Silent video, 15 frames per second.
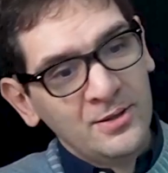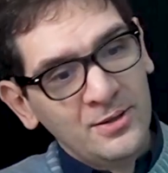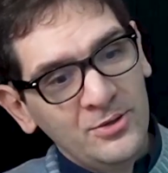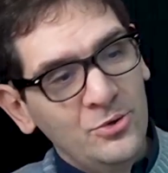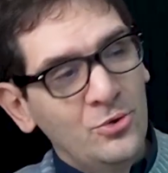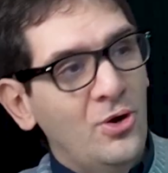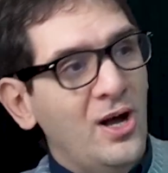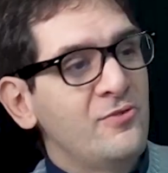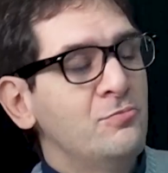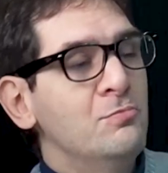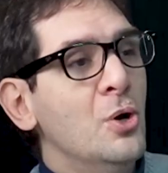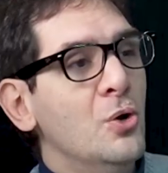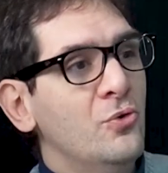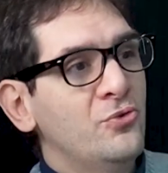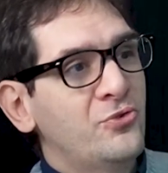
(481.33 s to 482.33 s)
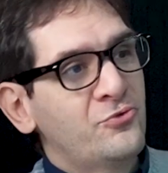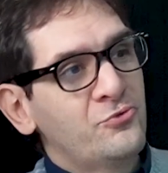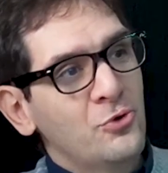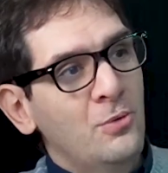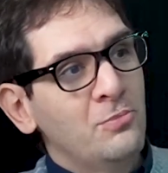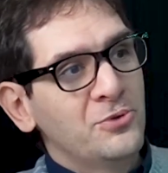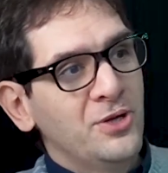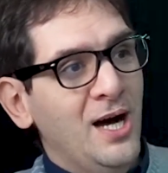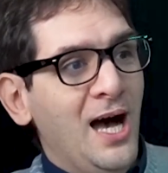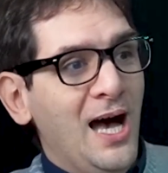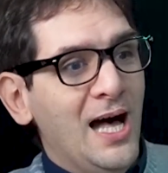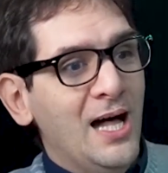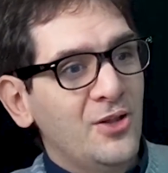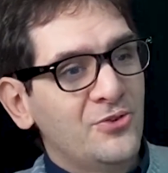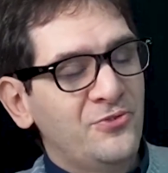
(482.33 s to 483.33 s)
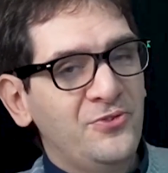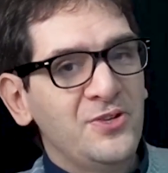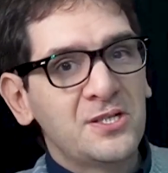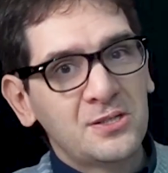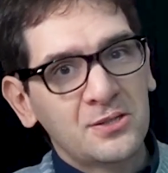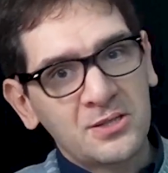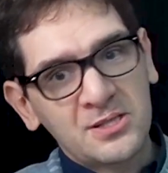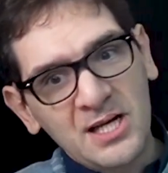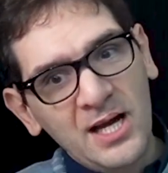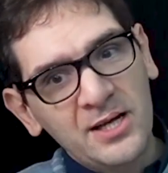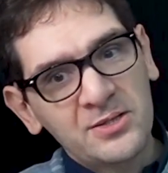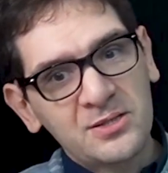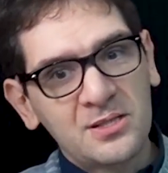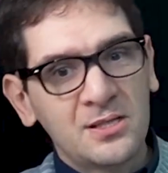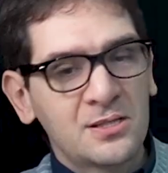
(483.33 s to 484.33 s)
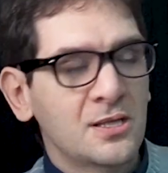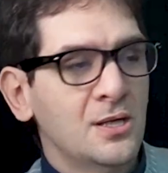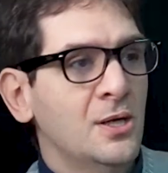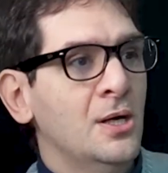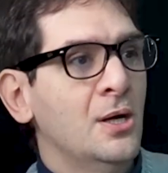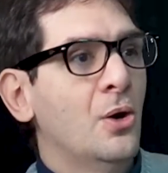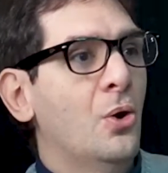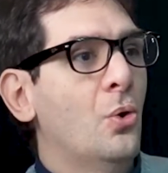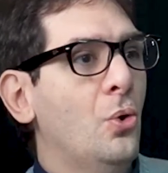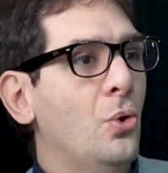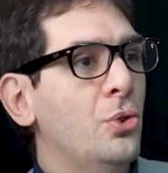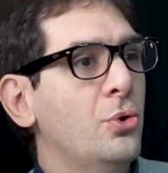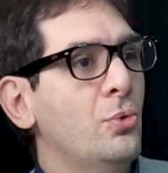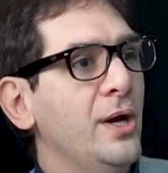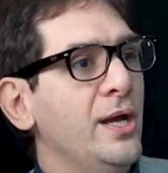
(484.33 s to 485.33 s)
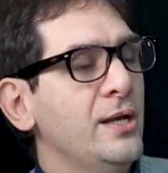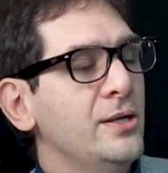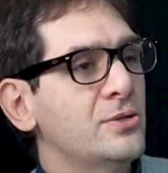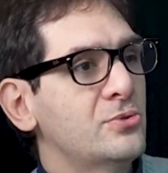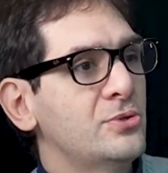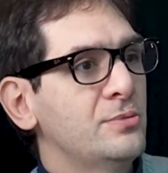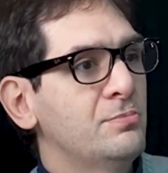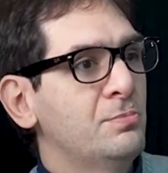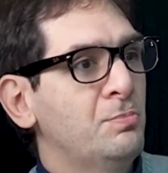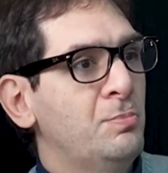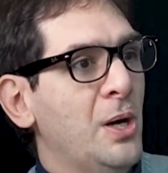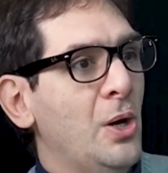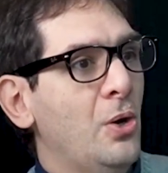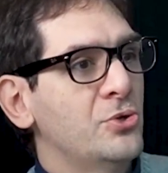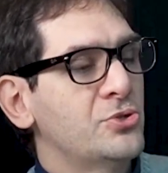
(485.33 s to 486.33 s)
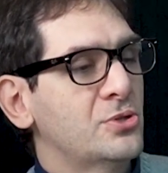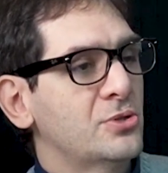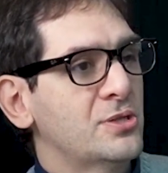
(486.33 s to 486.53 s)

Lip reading: moved from the hard physical sciences all the way into the biological